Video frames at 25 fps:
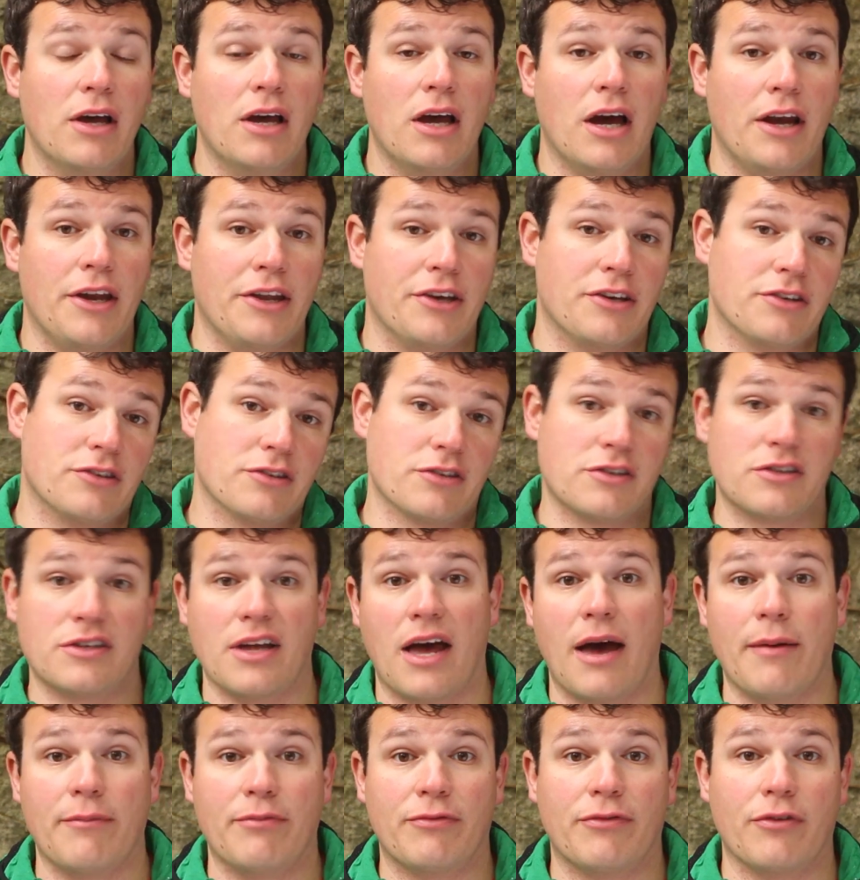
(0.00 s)
and you can just
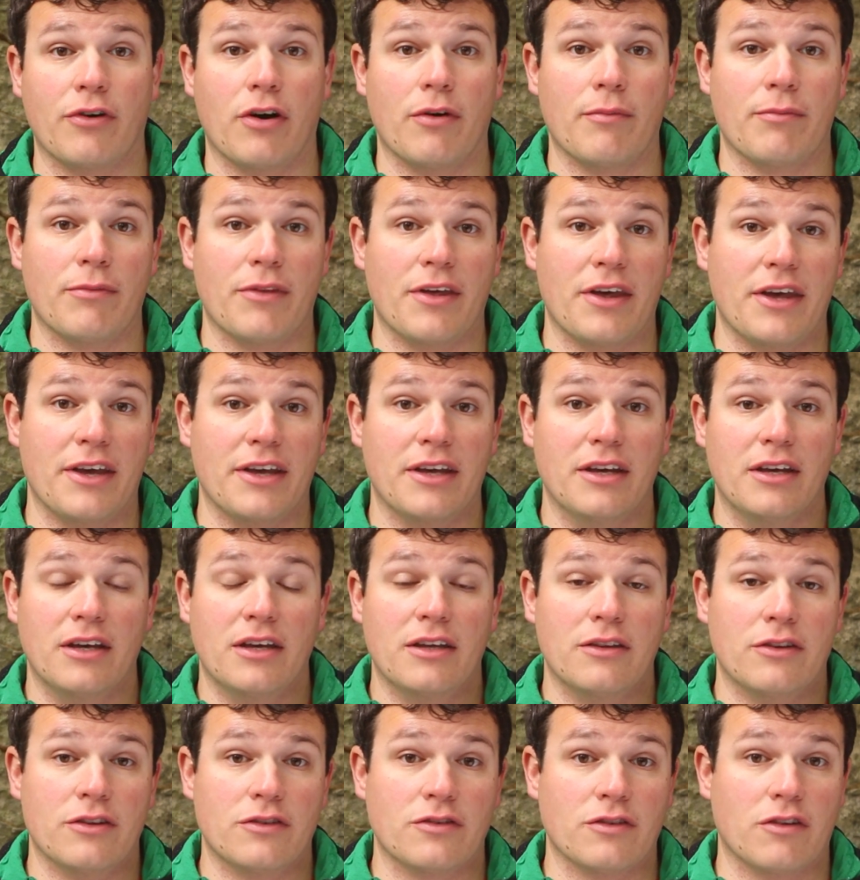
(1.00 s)
step from the
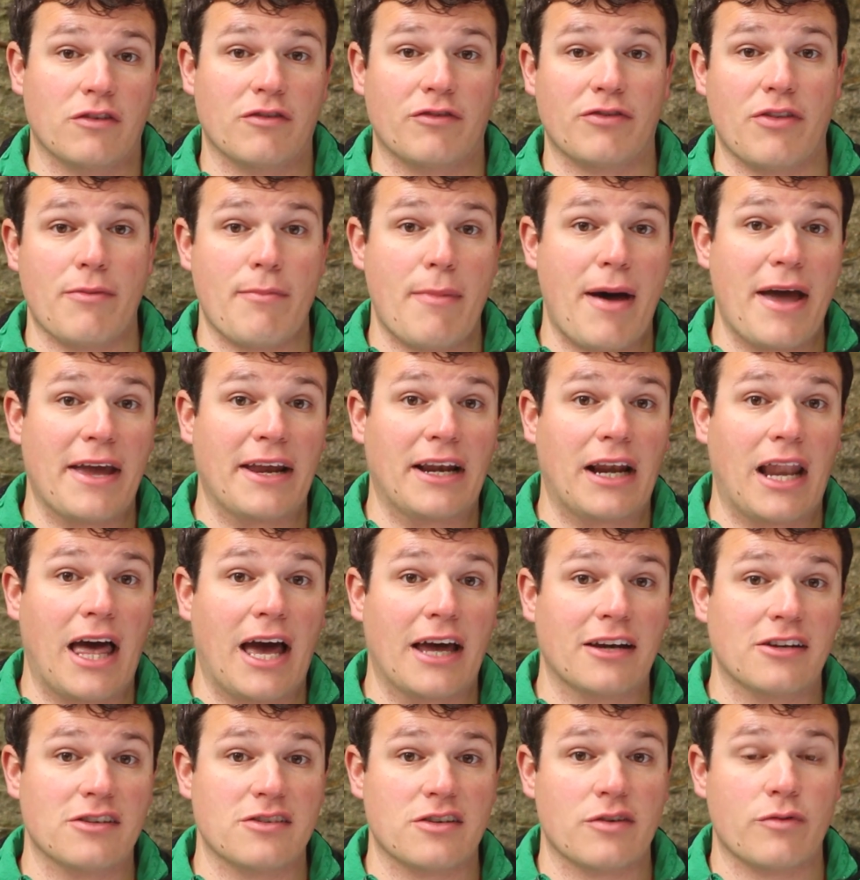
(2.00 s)
sort of the
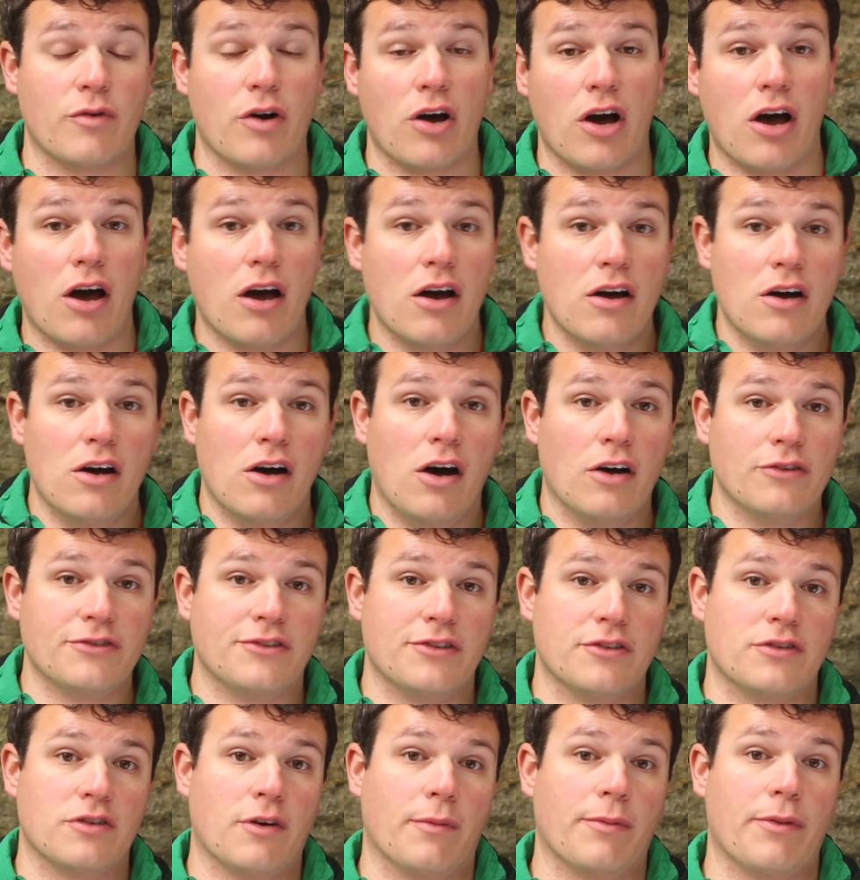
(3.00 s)
mainland, as it were, onto
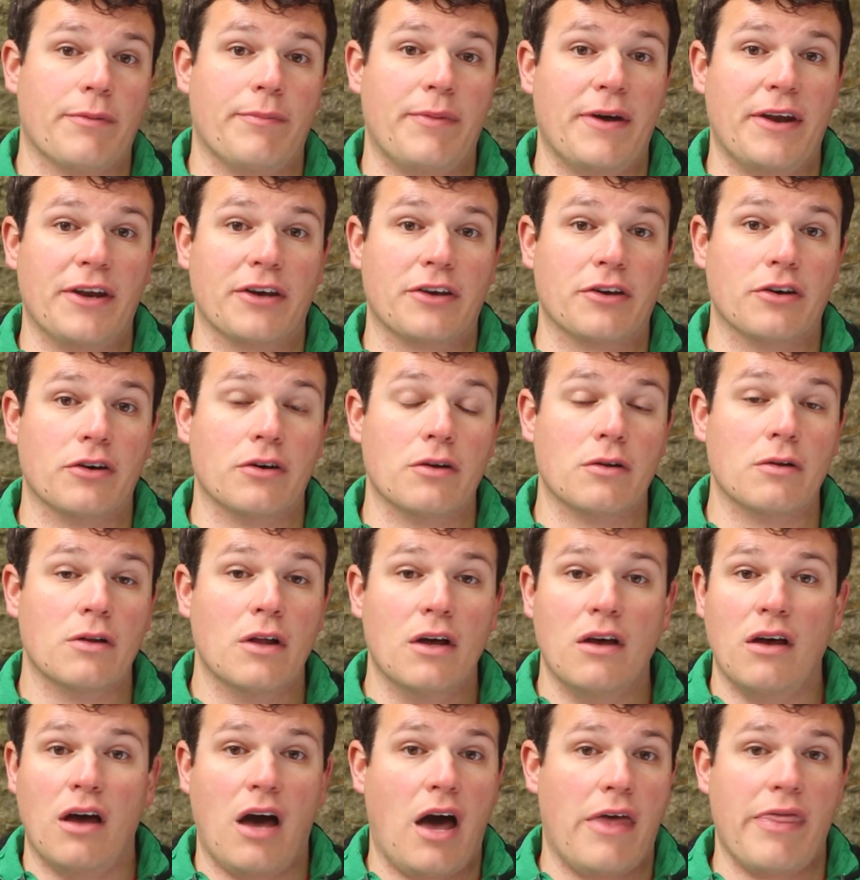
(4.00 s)
the top of the pinnacle,
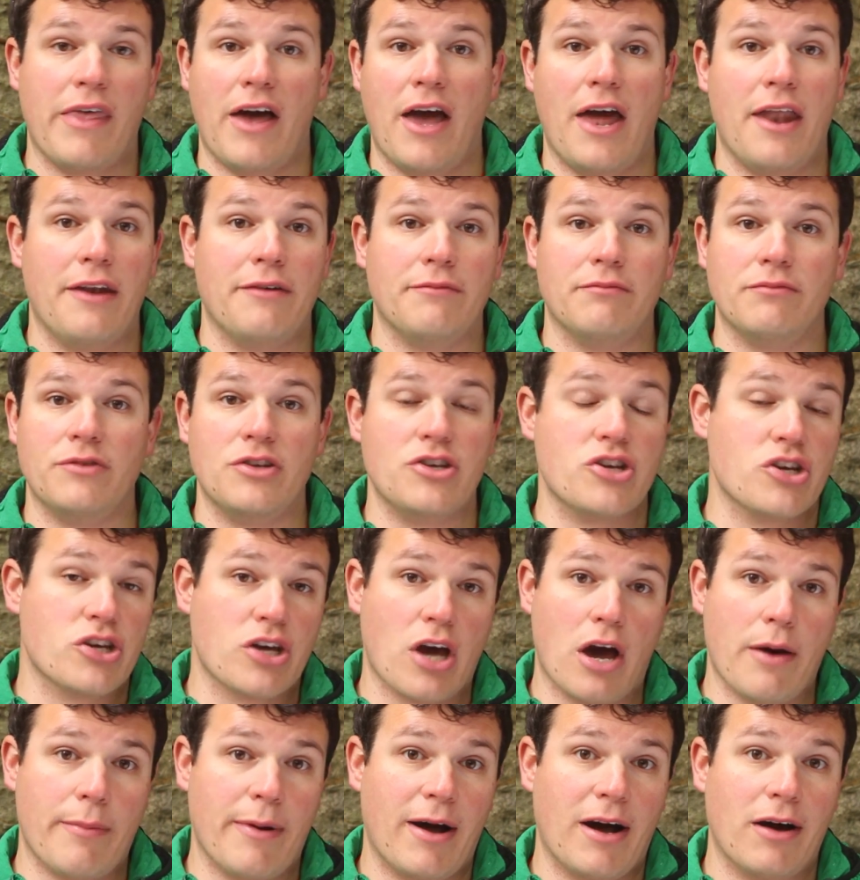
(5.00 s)
and then you can
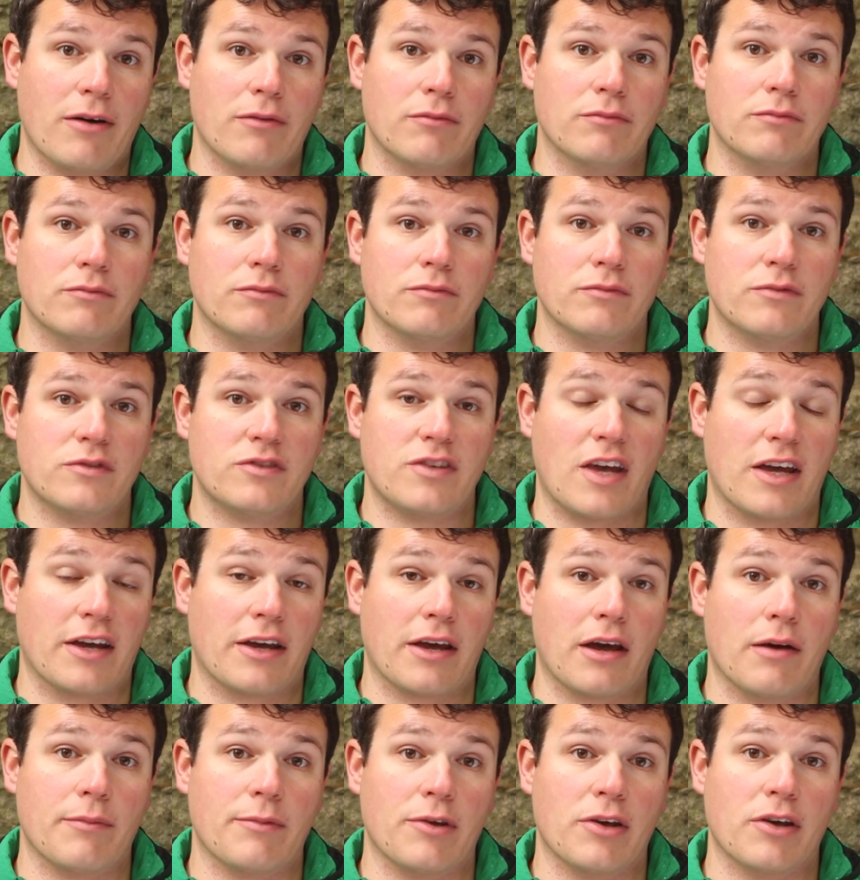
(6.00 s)
go about
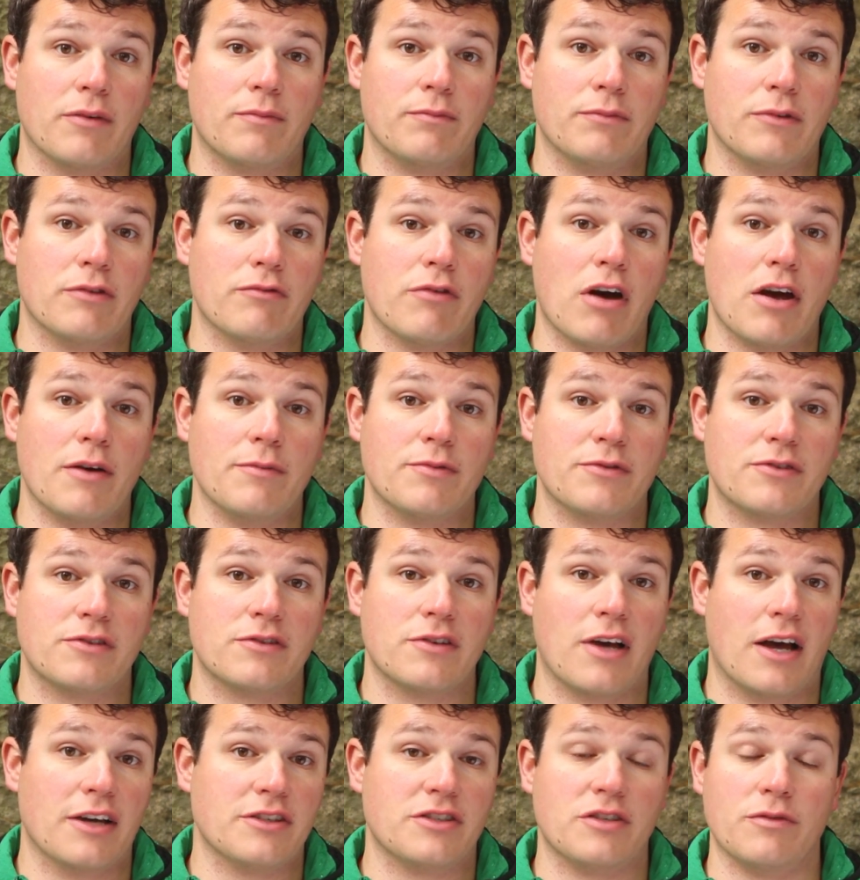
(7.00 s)
setting up your ropes
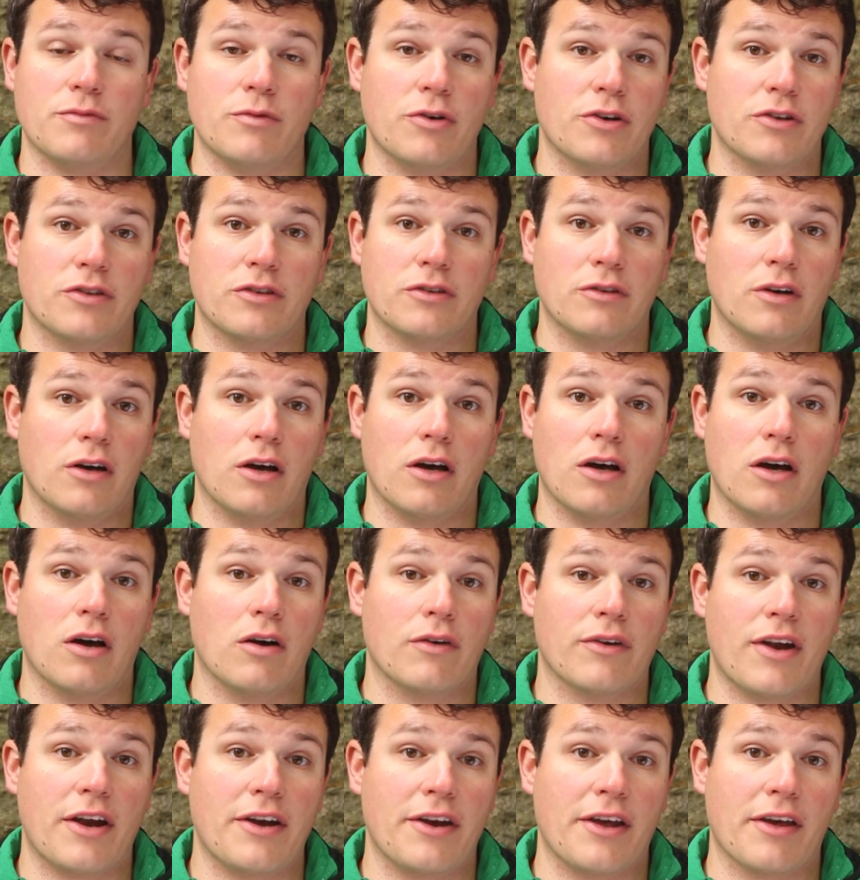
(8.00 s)
as you would
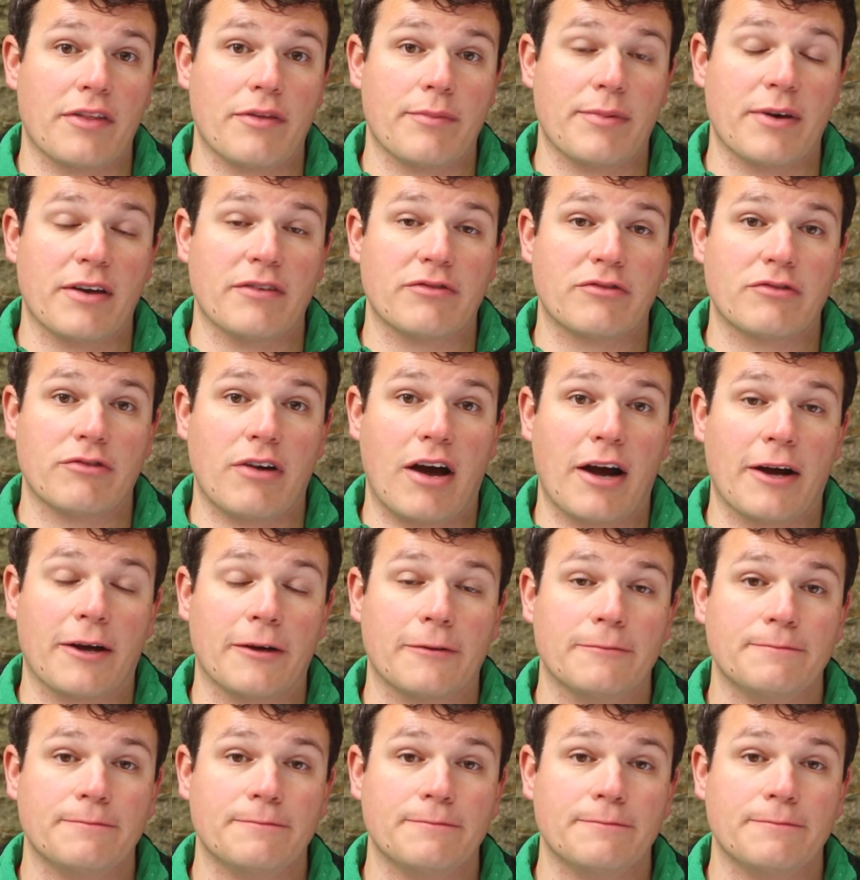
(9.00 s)
on any other bit of crag.